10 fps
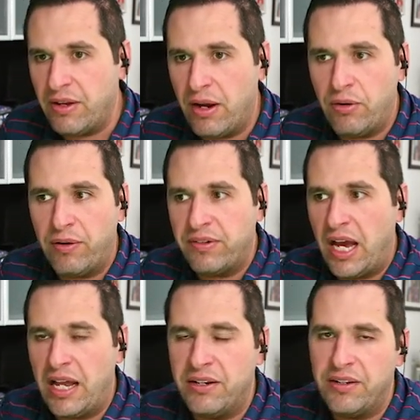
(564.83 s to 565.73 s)
have
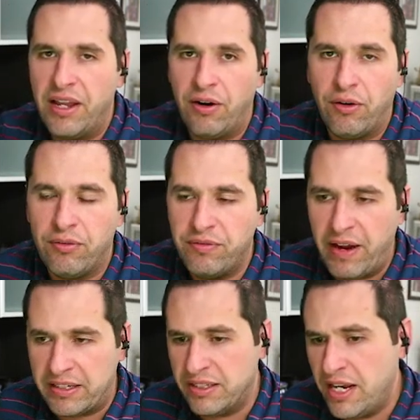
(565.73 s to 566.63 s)
gotten their
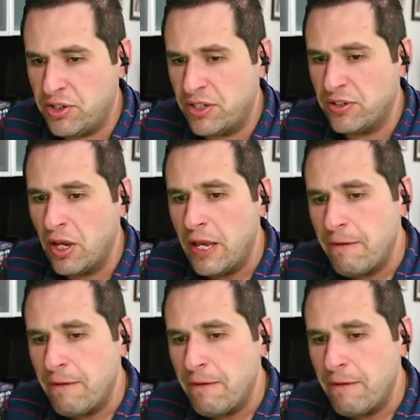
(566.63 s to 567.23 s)
vaccinations.